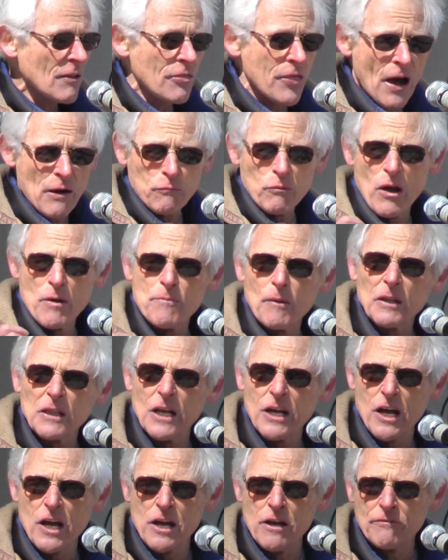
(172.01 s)
That we
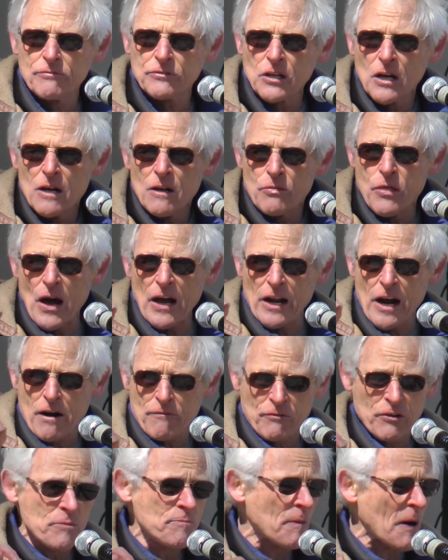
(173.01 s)
believed that
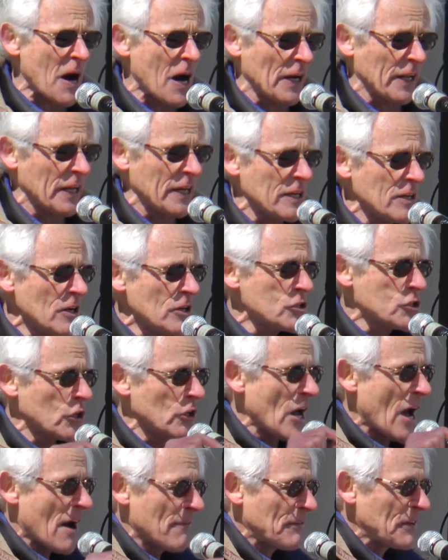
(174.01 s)
everybody
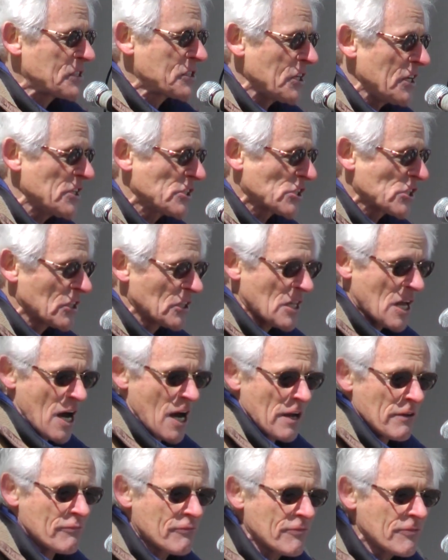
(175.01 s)
should have a decent
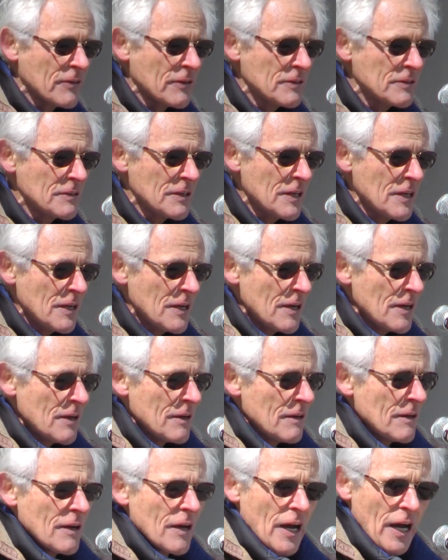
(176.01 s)
life.
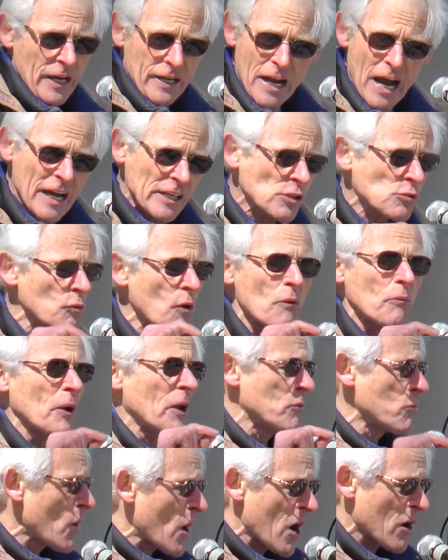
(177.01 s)
And that's what
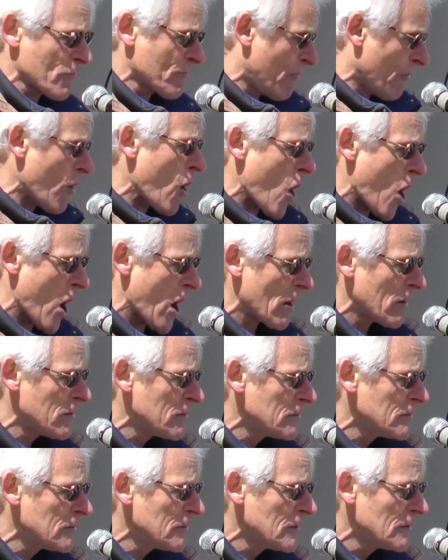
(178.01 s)
we worked for.
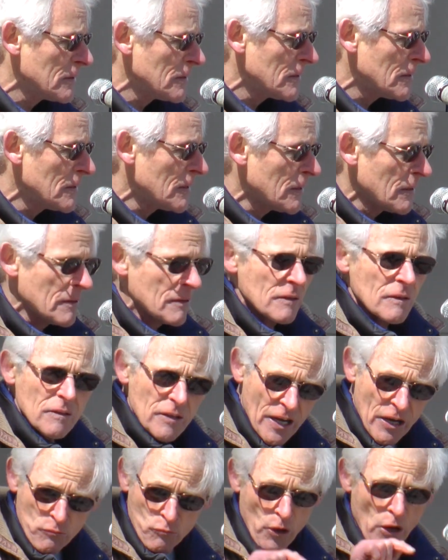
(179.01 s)

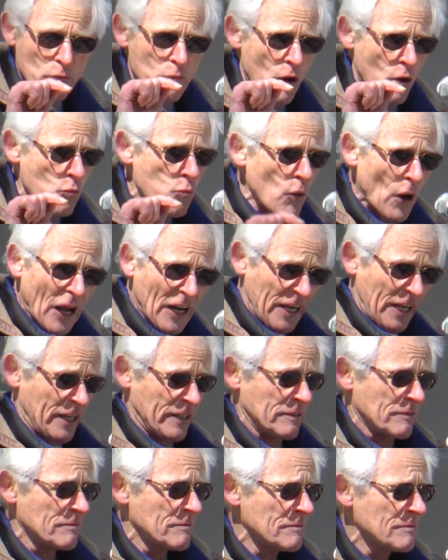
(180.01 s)
And we were
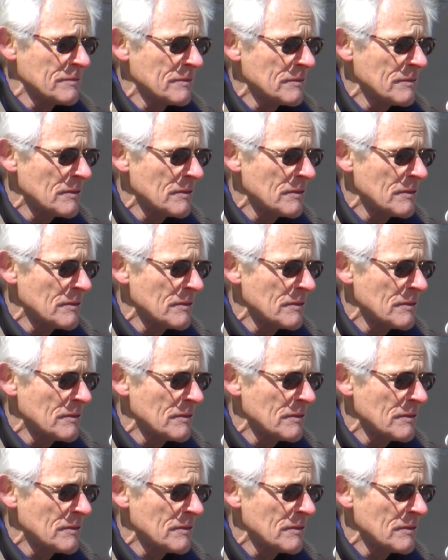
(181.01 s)
winning.